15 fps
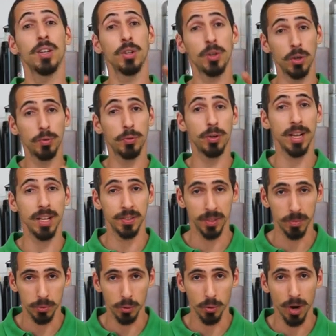don't forget to
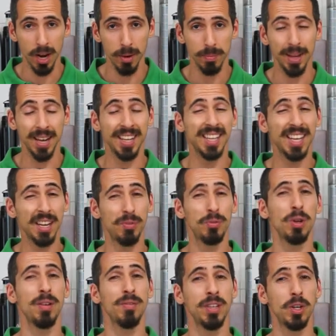subscribe and if
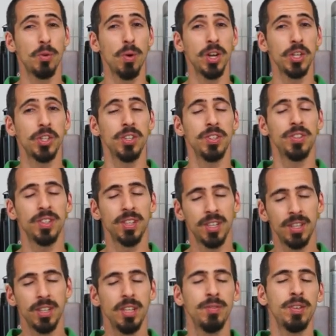you have any questions,
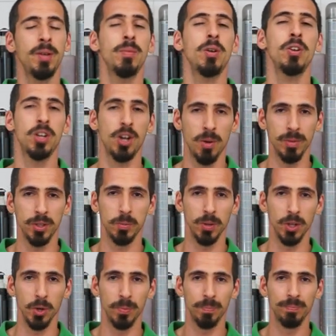leave them on the comments
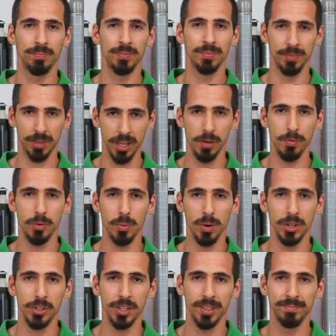below. Thank you for
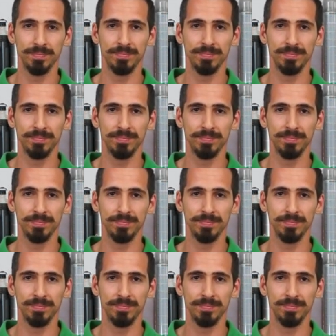watching.